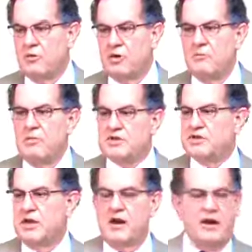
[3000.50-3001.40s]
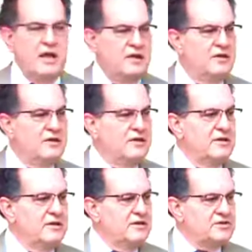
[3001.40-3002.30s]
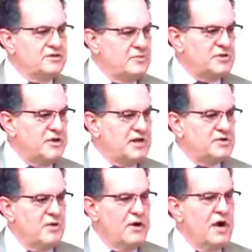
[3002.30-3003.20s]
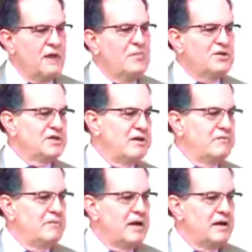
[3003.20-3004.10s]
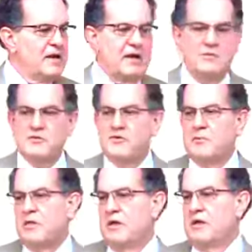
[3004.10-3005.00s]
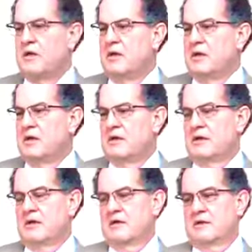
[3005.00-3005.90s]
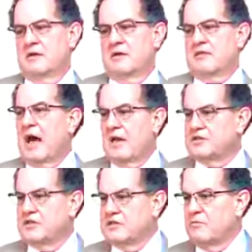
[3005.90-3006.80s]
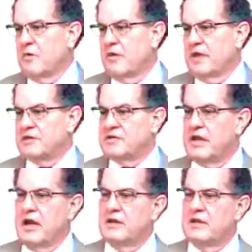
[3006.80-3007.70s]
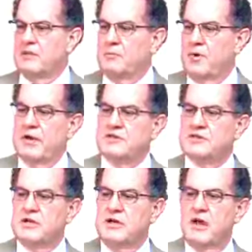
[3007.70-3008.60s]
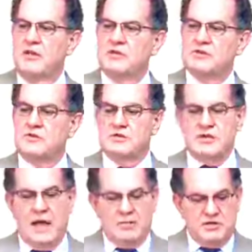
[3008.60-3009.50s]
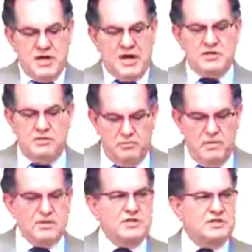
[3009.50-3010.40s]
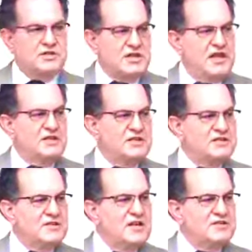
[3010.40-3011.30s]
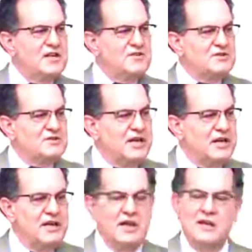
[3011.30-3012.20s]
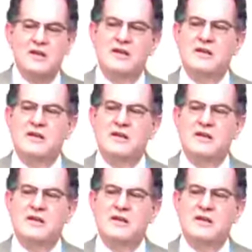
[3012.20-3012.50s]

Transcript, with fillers: the word missionary in Scripture. That's going on a mission. That, that comes from Catholicism, where they sent out their priests and others to establish actual mission stations. And it's interesting that